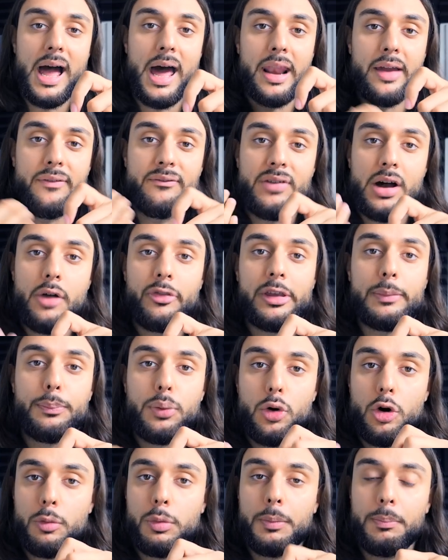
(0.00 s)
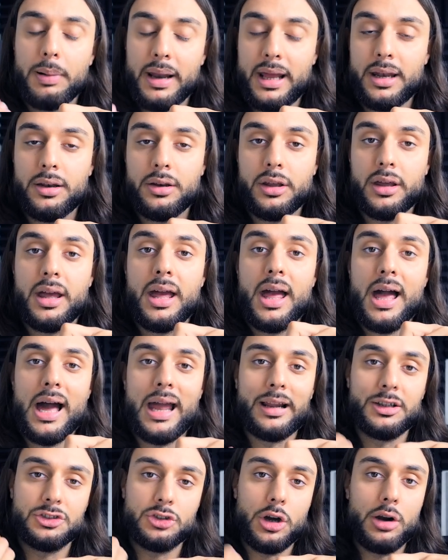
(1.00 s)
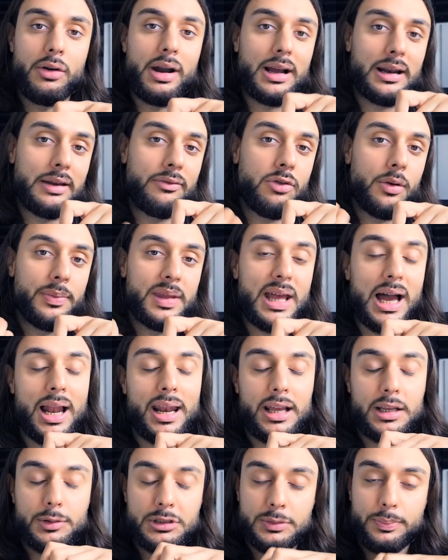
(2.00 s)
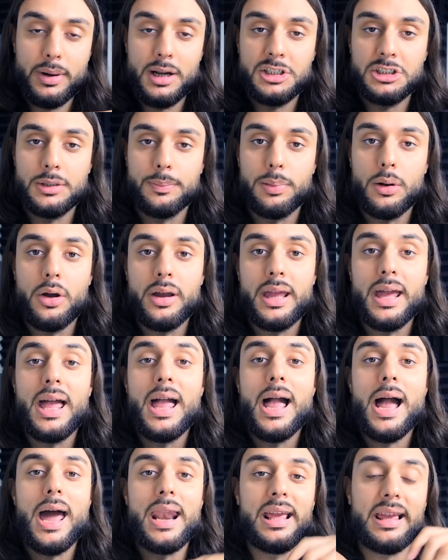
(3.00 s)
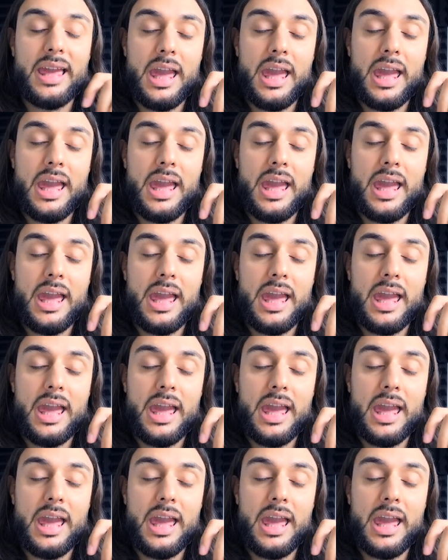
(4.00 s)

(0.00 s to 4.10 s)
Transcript: and I found the portable blender, and it's directly from the AliExpress supplier, and it